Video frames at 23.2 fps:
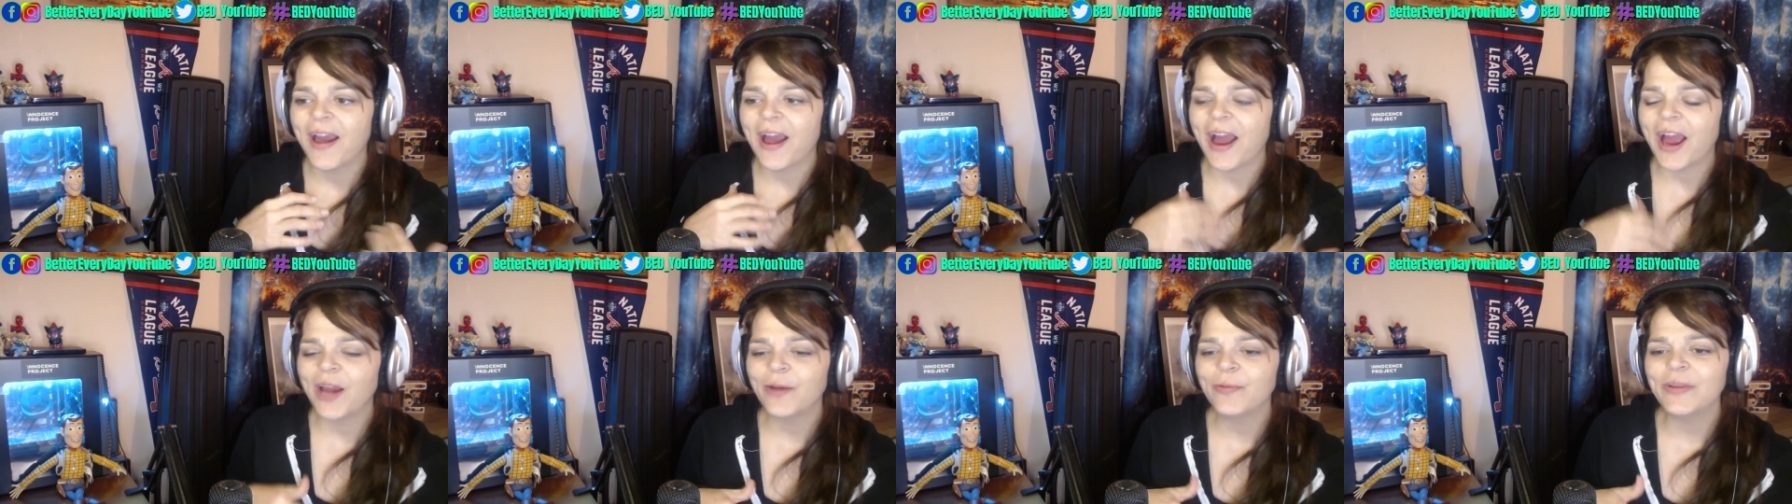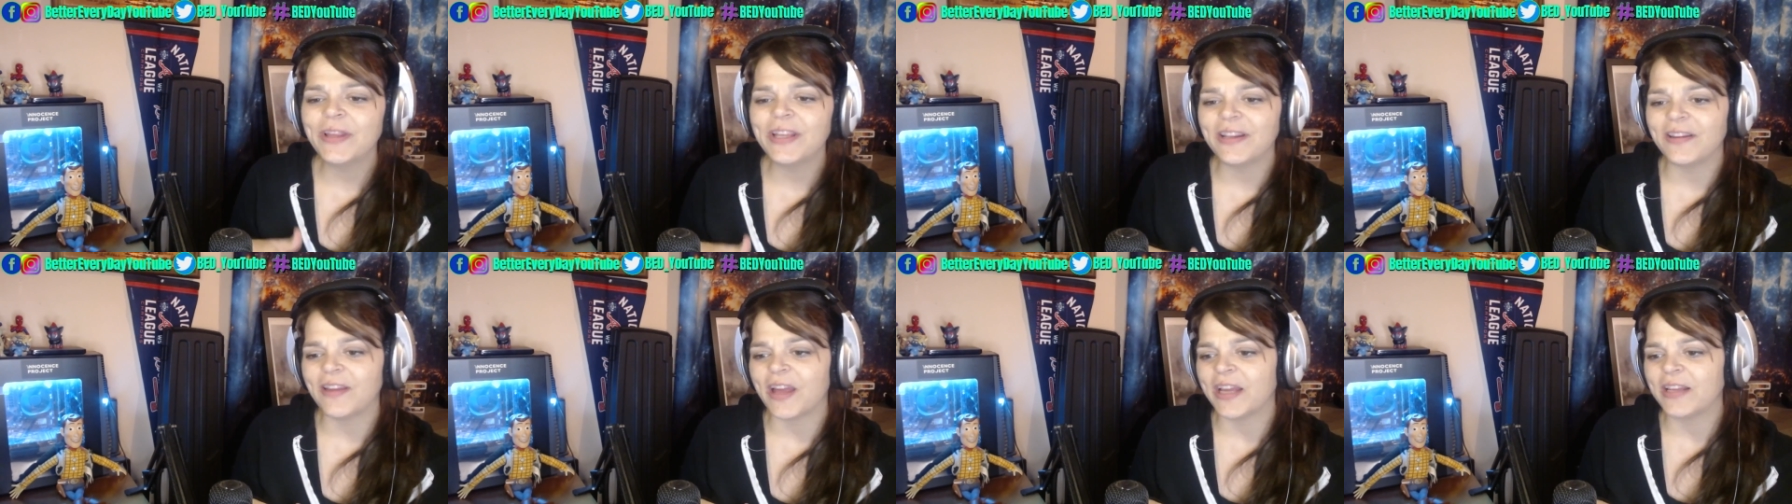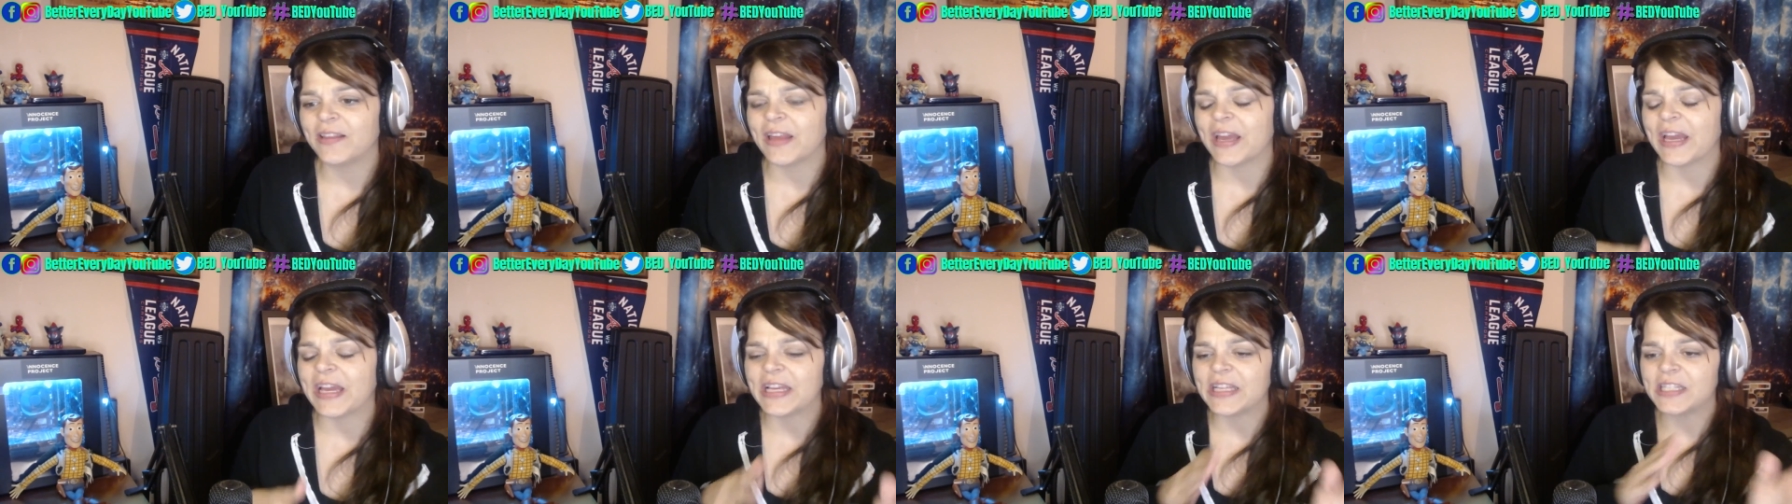I really like
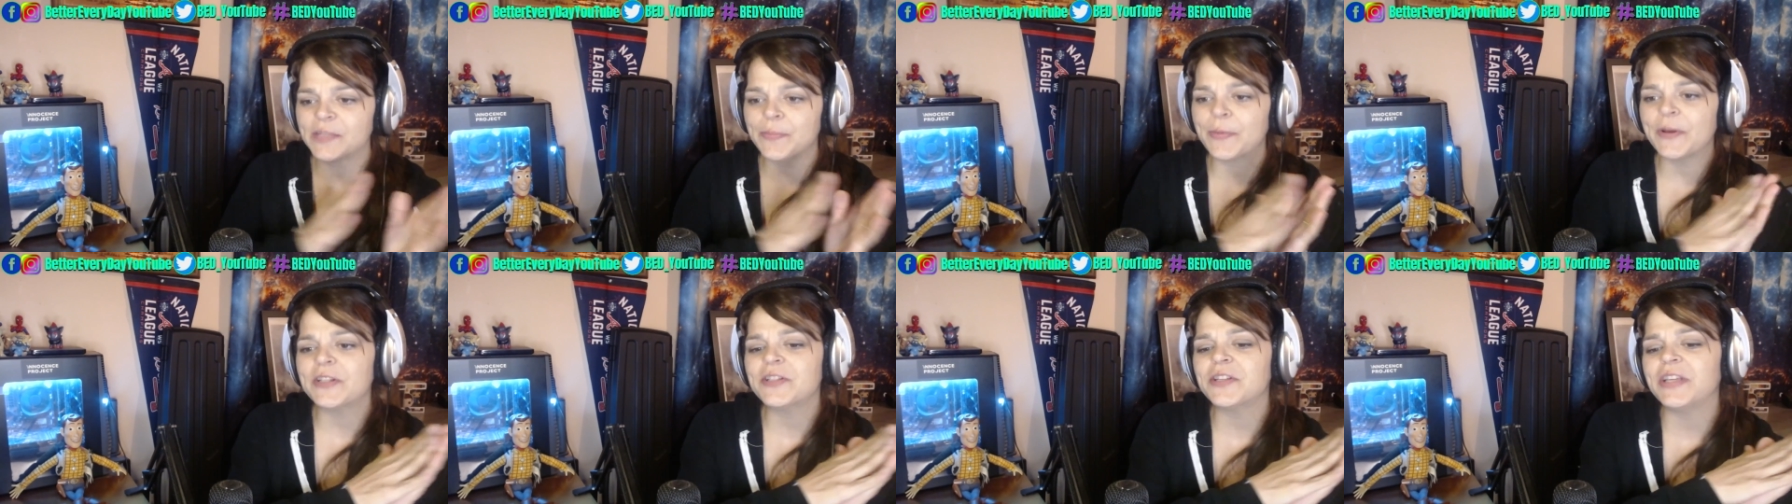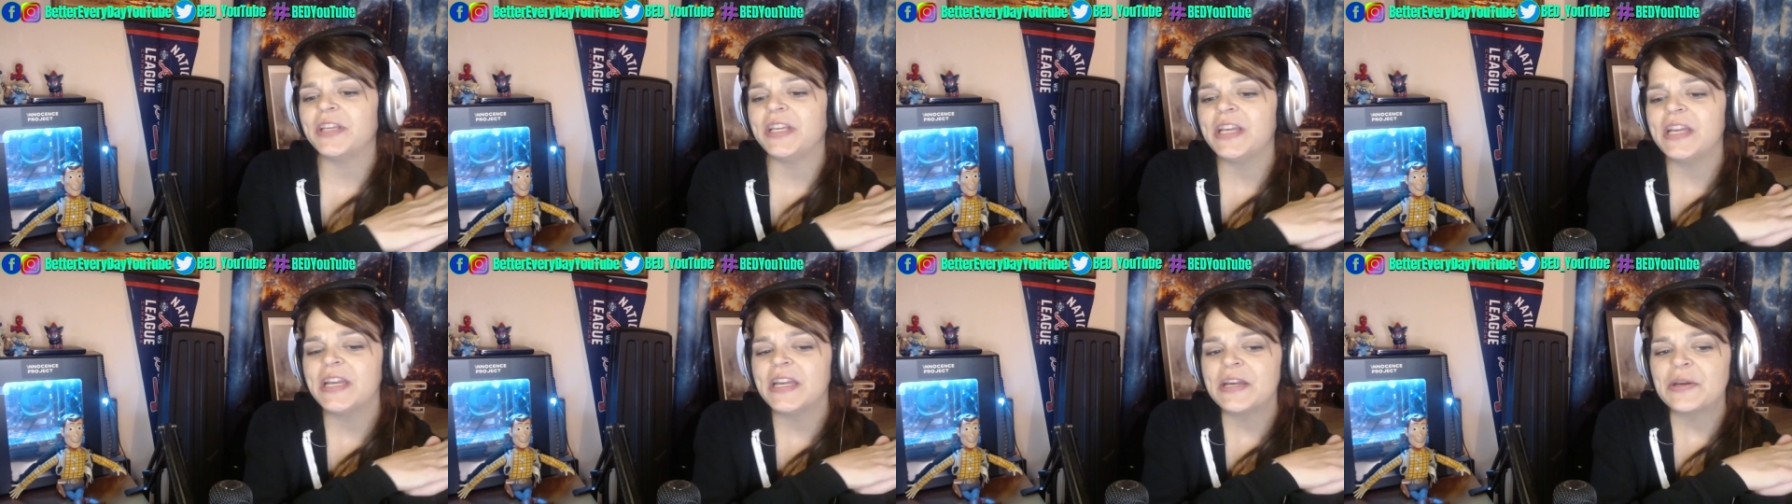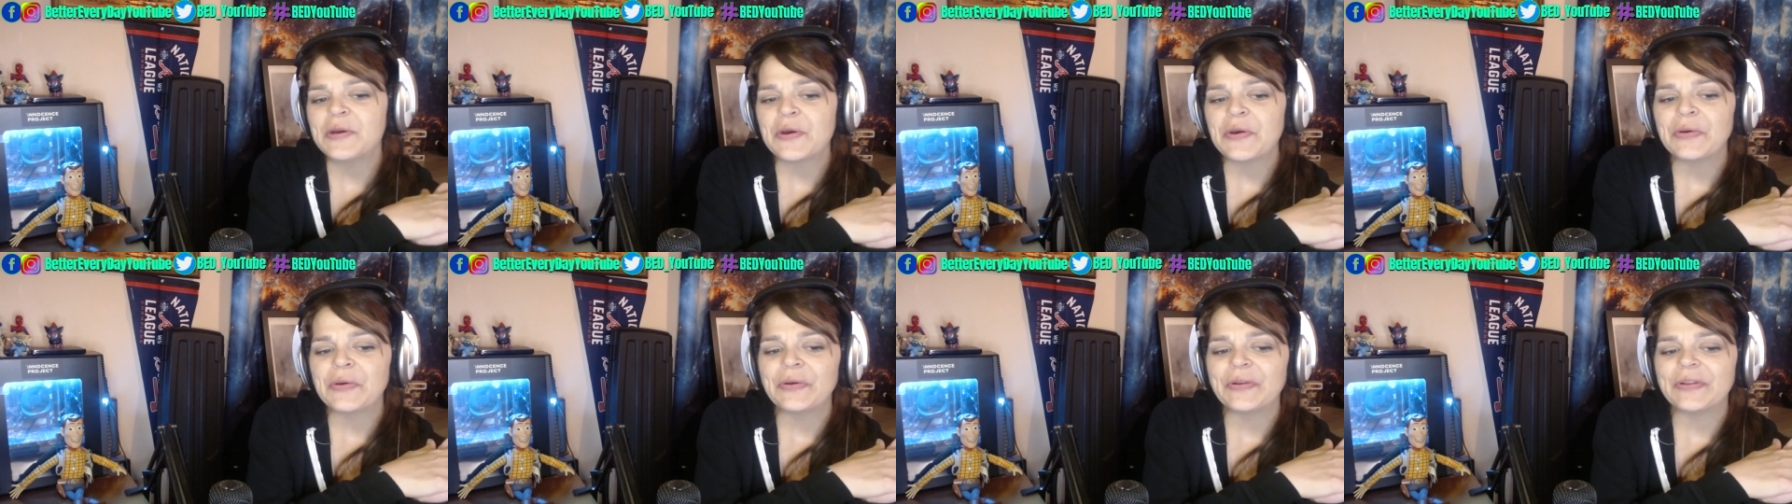that, especially,
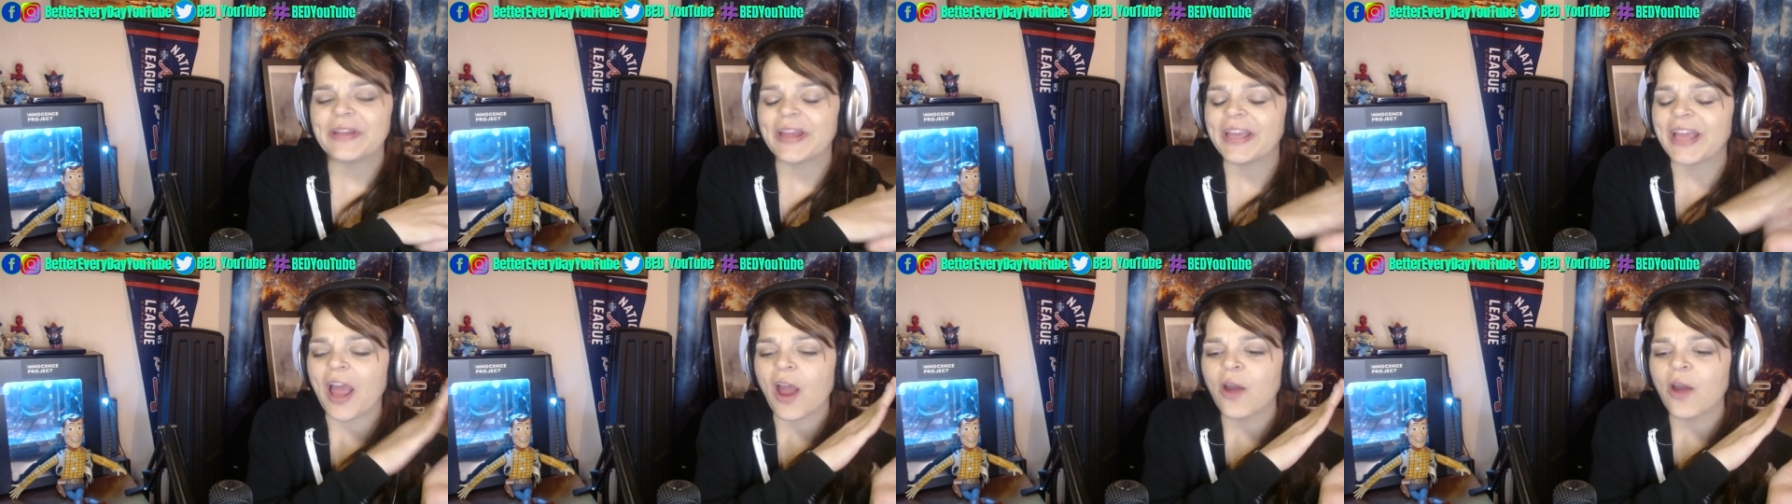like,